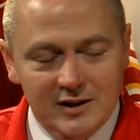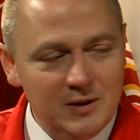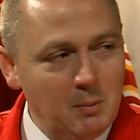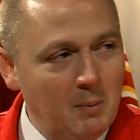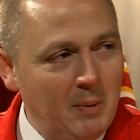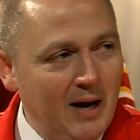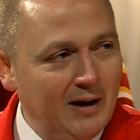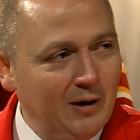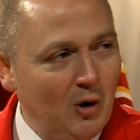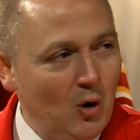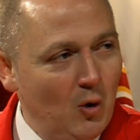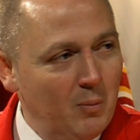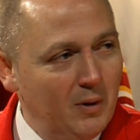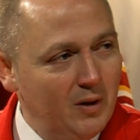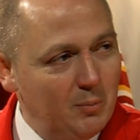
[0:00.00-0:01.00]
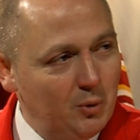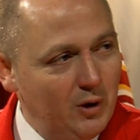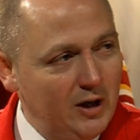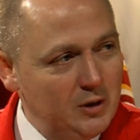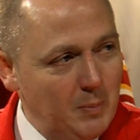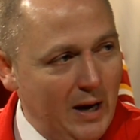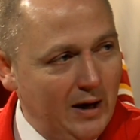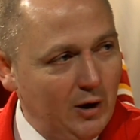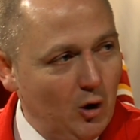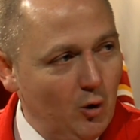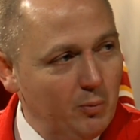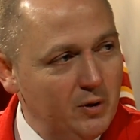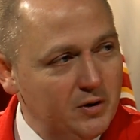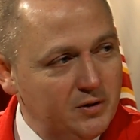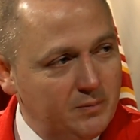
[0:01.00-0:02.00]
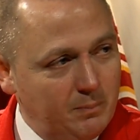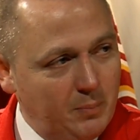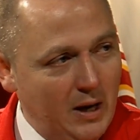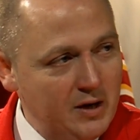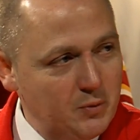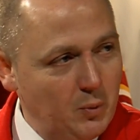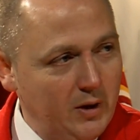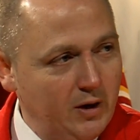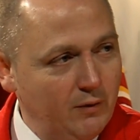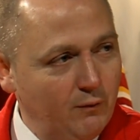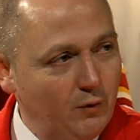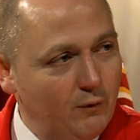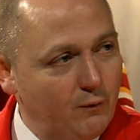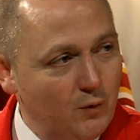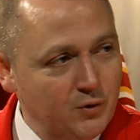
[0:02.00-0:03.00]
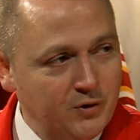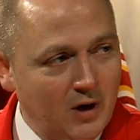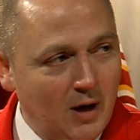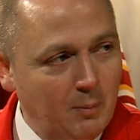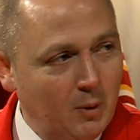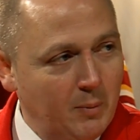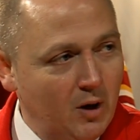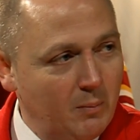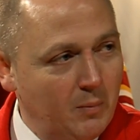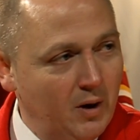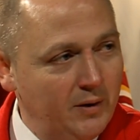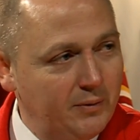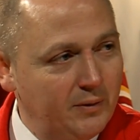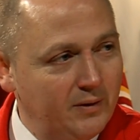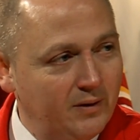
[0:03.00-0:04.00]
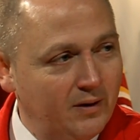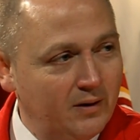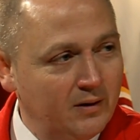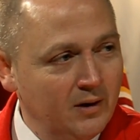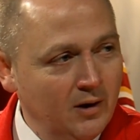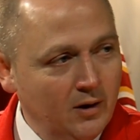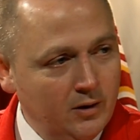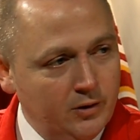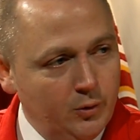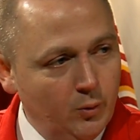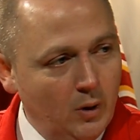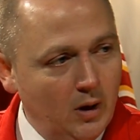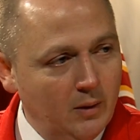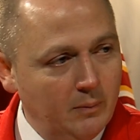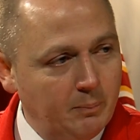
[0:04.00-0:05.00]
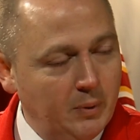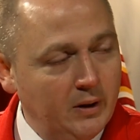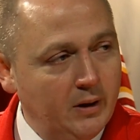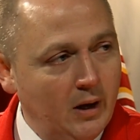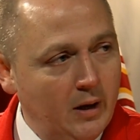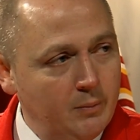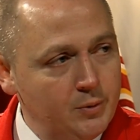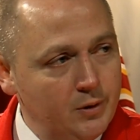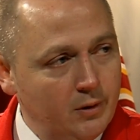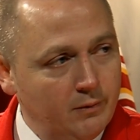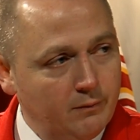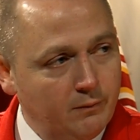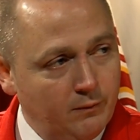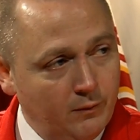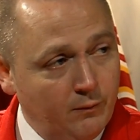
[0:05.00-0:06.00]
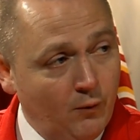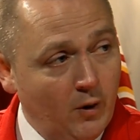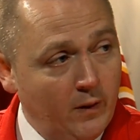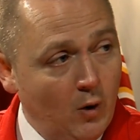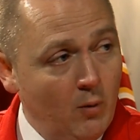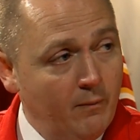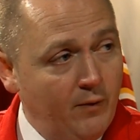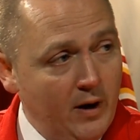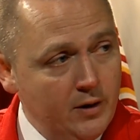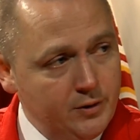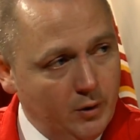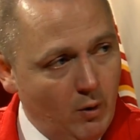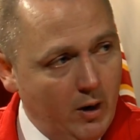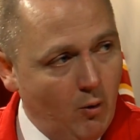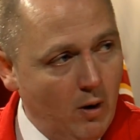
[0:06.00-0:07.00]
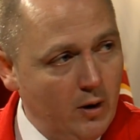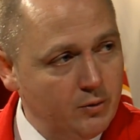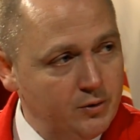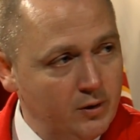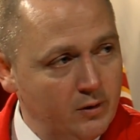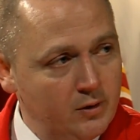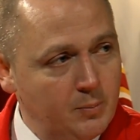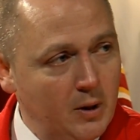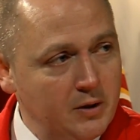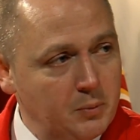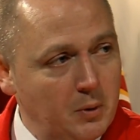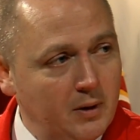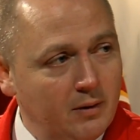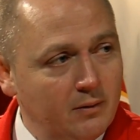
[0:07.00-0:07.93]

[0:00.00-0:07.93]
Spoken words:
to be back at home. The Bulldogs back at home this past weekend for the first time in about a month, and two big games in front of the home fans and great crowds this past weekend.